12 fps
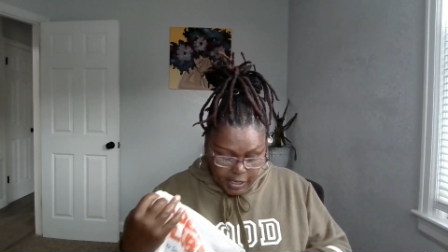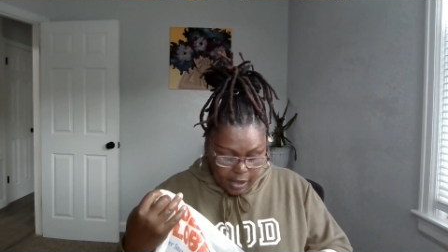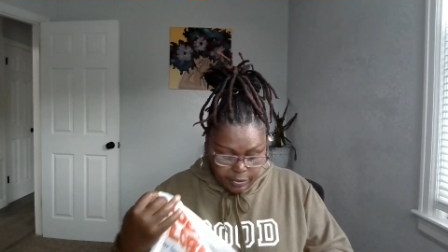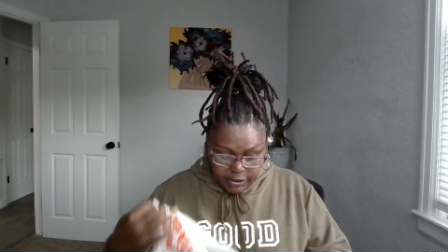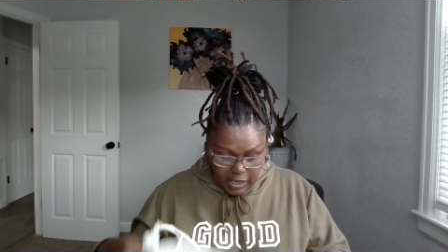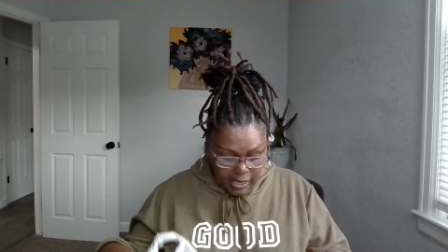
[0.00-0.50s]

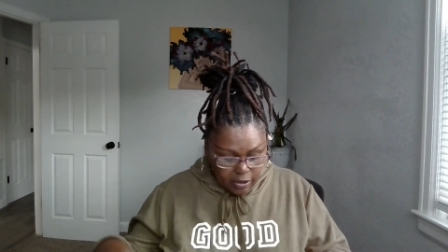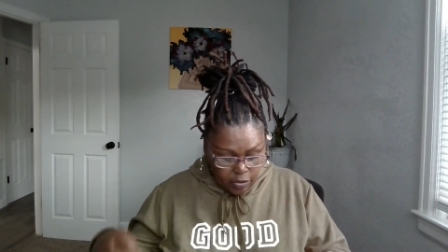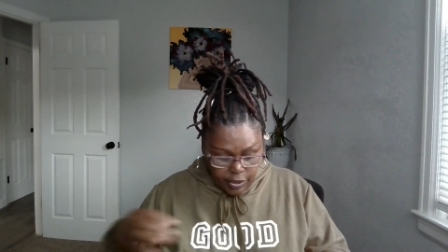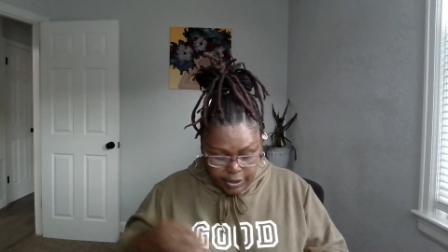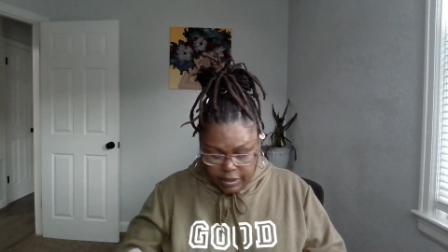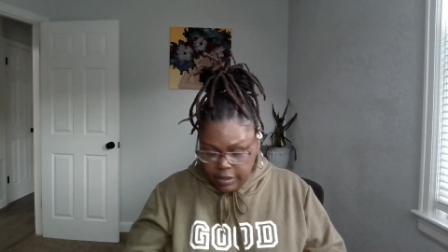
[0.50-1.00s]
I was not
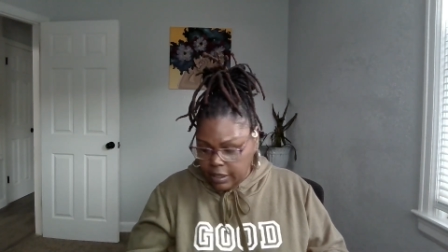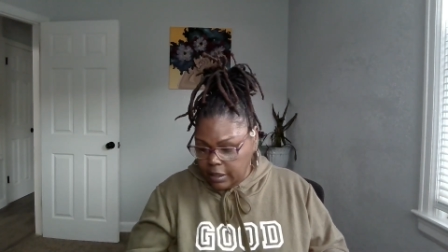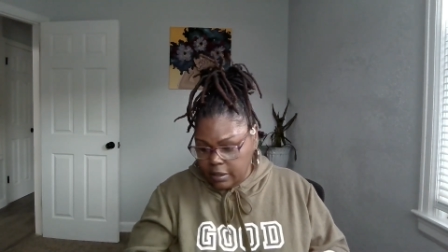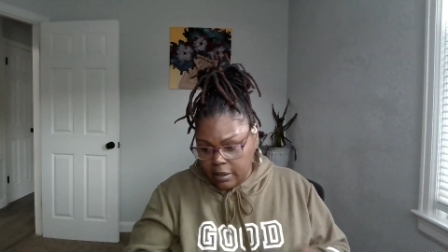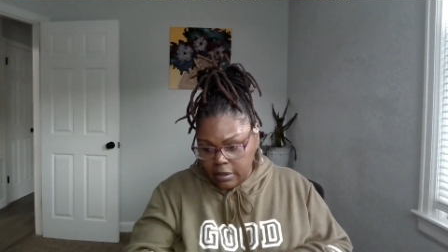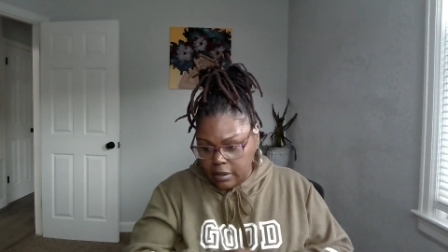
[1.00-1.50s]
going in
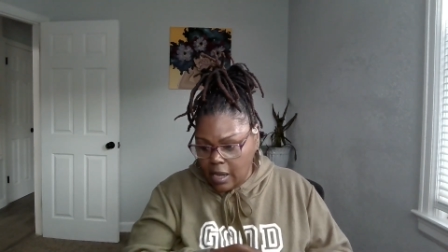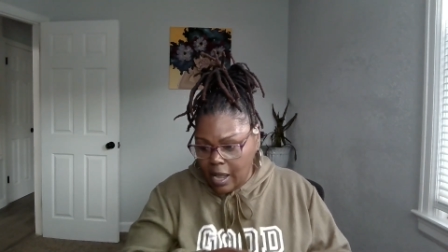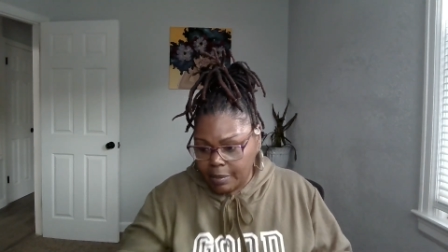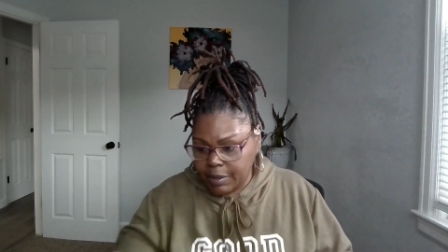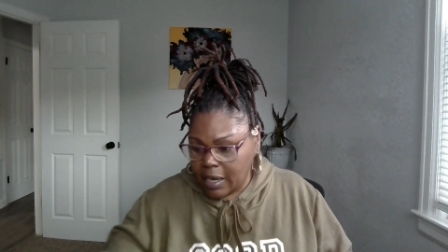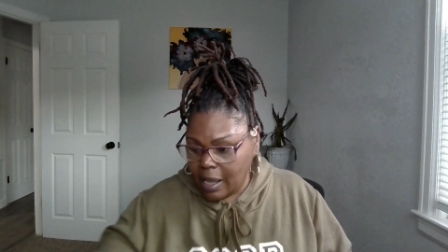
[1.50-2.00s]
there to
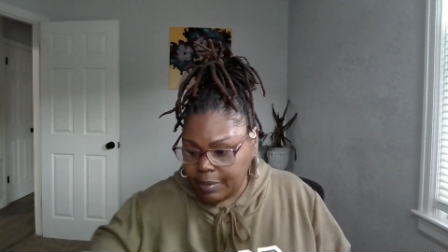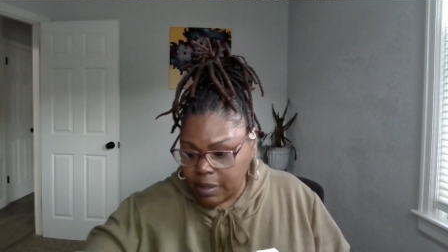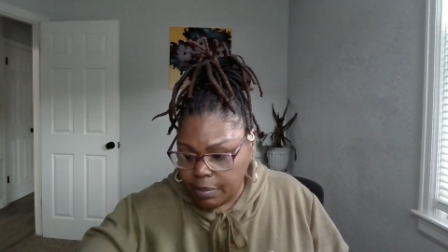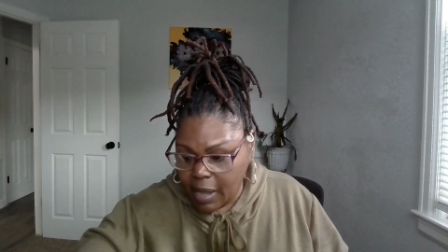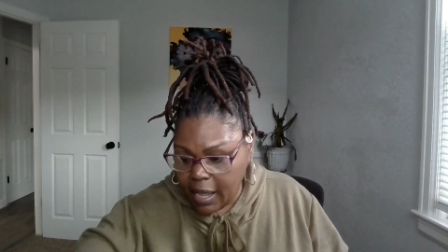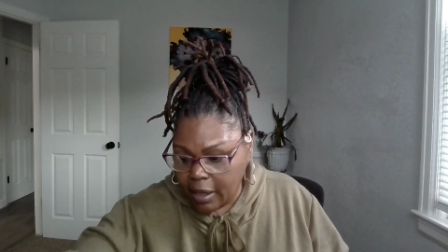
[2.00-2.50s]
Hobby
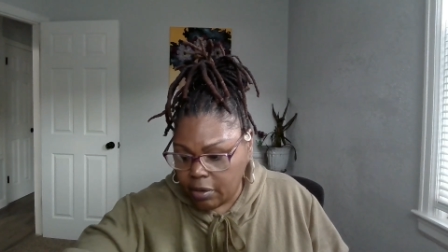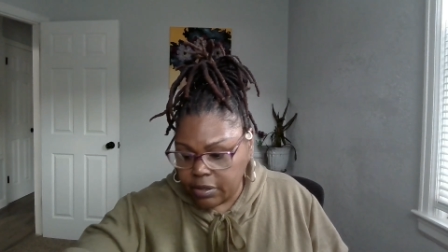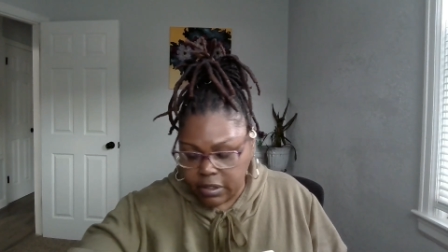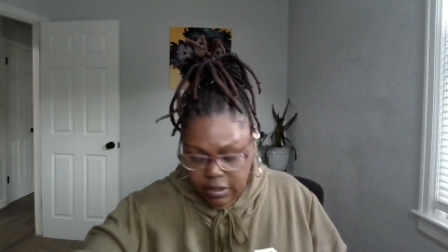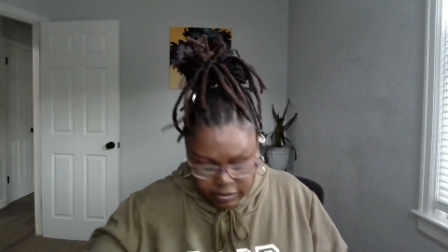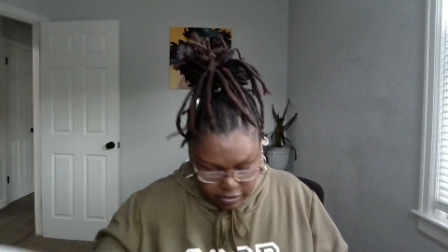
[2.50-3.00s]
Lobby to buy
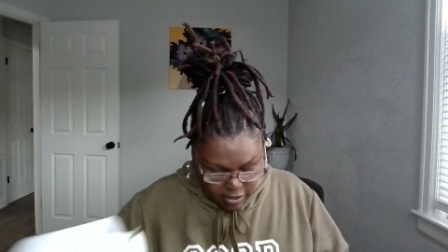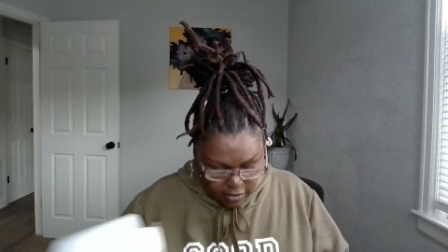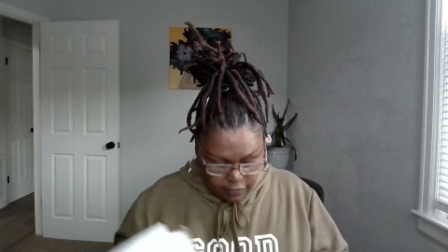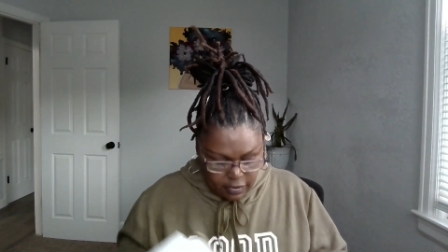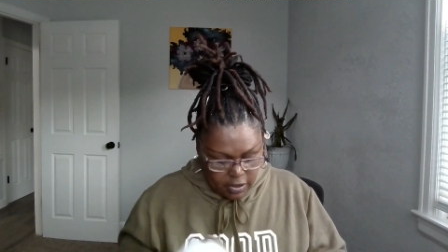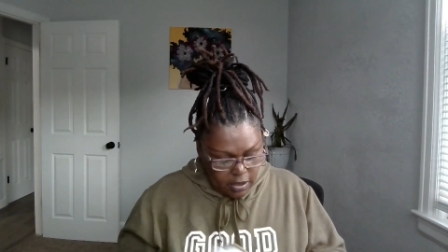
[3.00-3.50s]
all of this
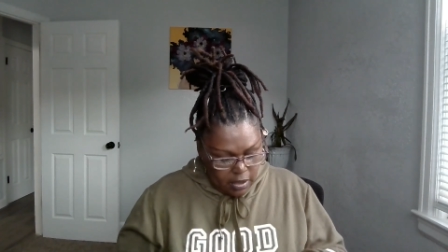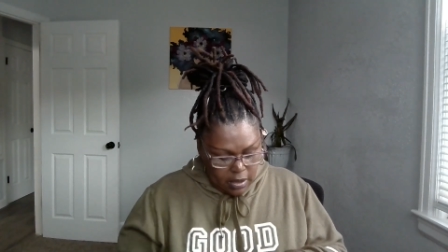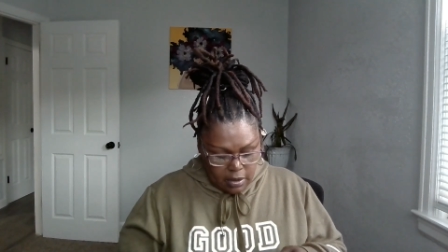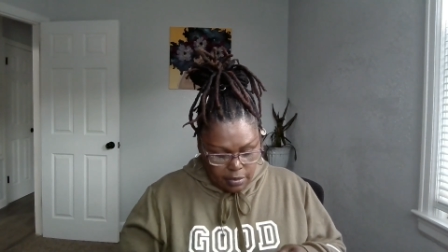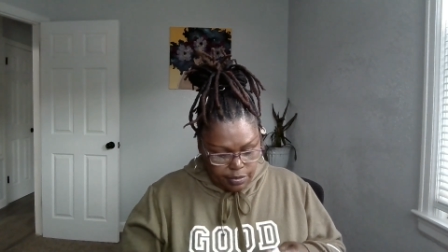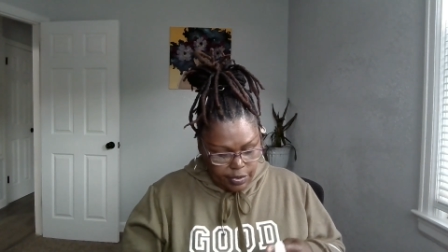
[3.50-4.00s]
stuff,
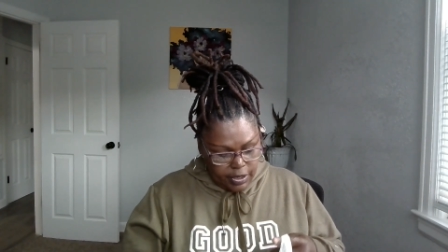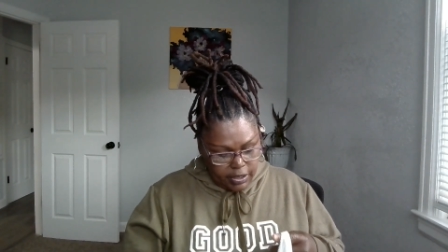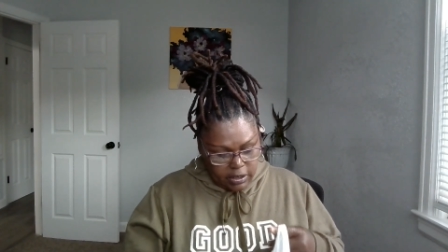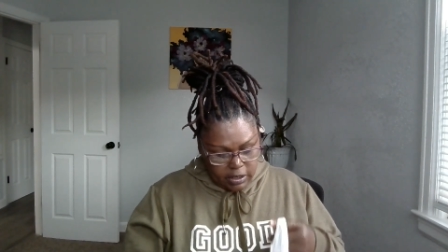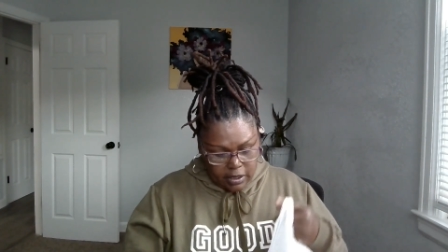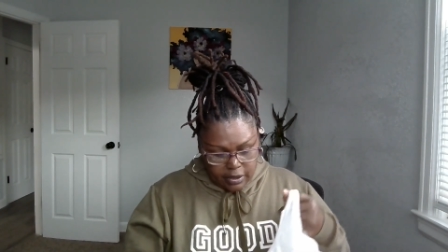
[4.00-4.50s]

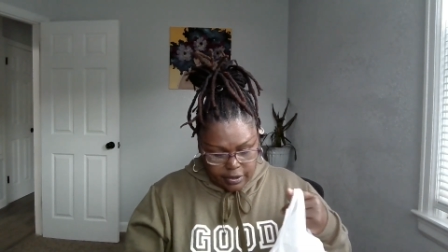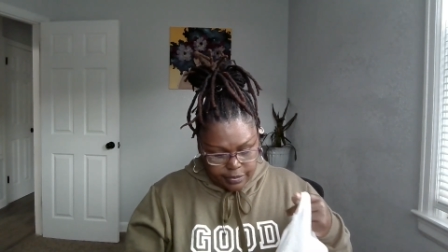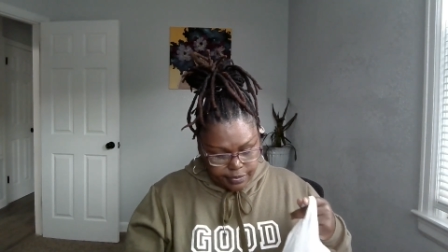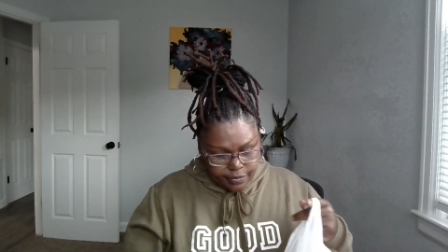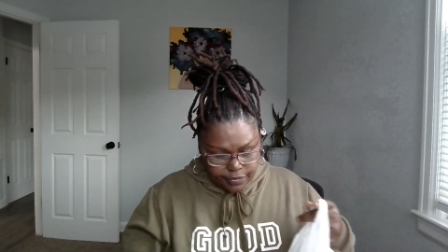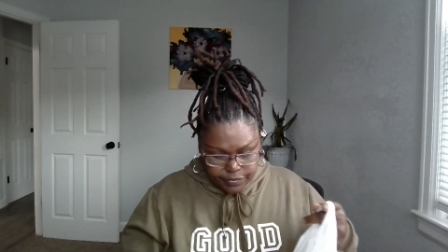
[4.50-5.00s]
but
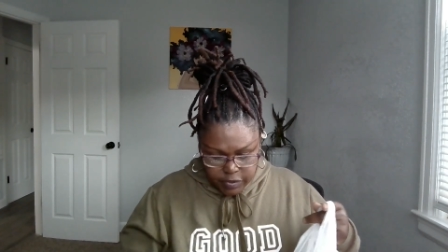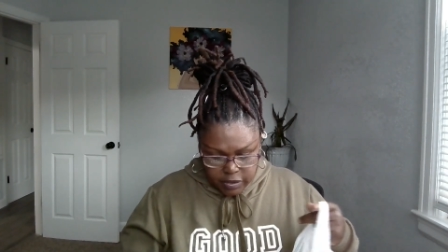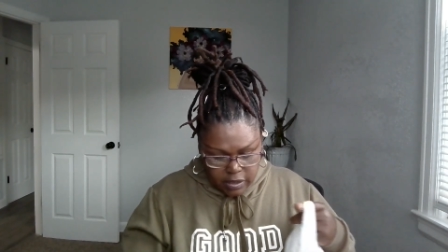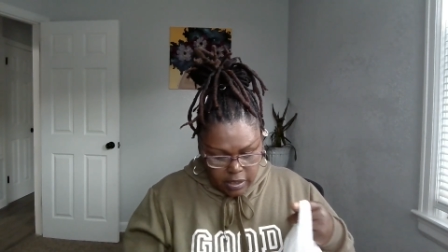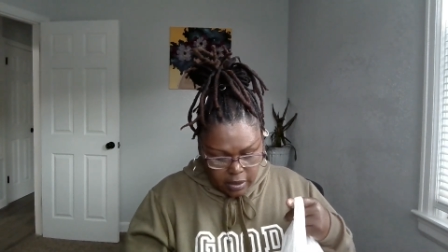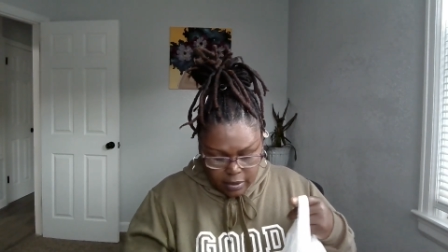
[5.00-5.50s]
um,
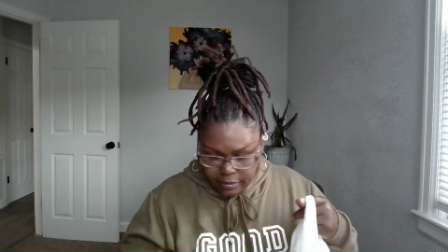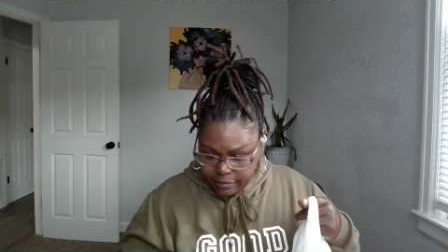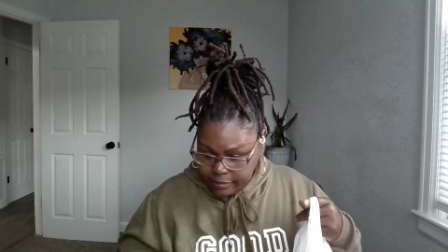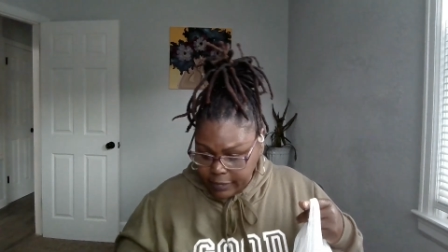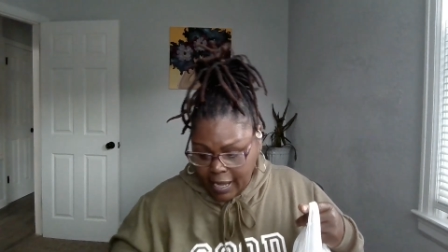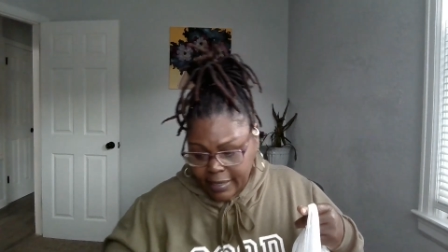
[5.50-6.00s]
yeah,
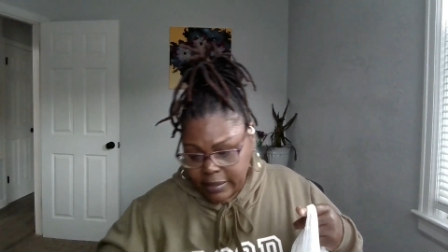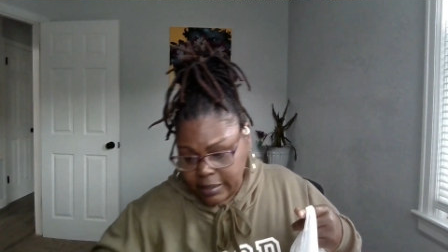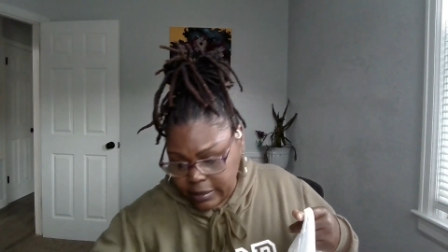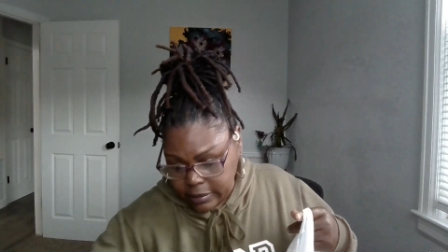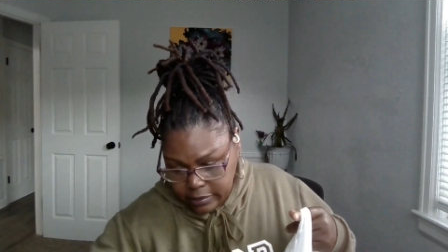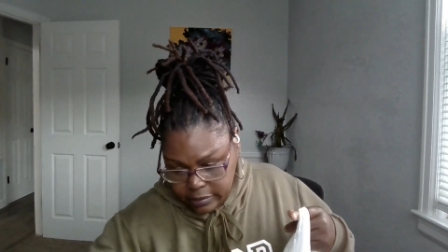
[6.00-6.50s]
I
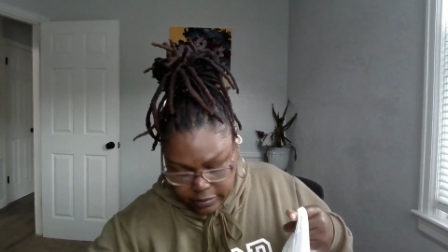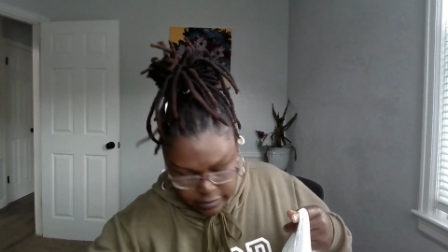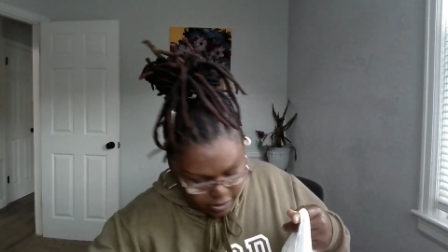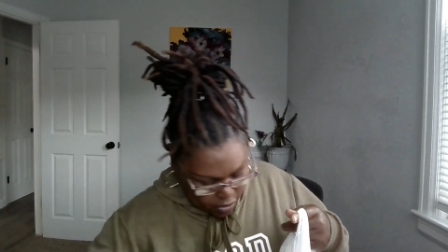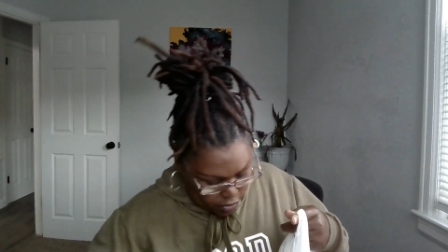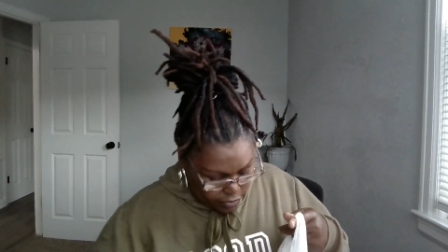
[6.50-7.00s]
did.
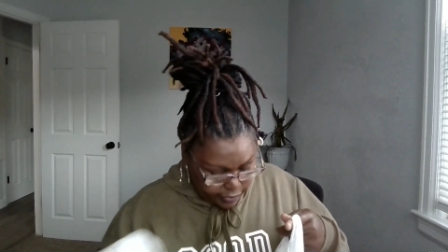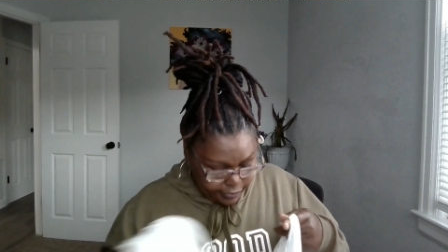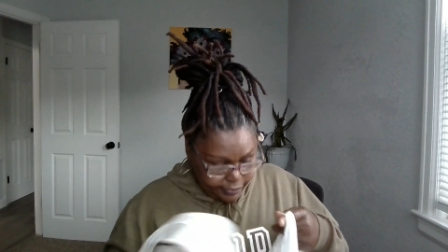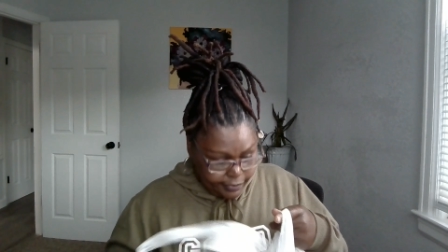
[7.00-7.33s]
So